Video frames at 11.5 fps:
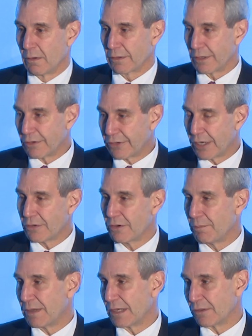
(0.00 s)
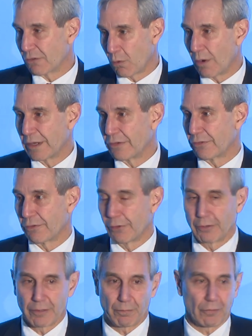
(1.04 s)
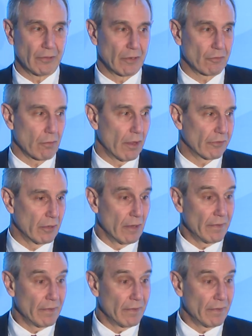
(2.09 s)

Continue to be in the twenties or thirty percent trust.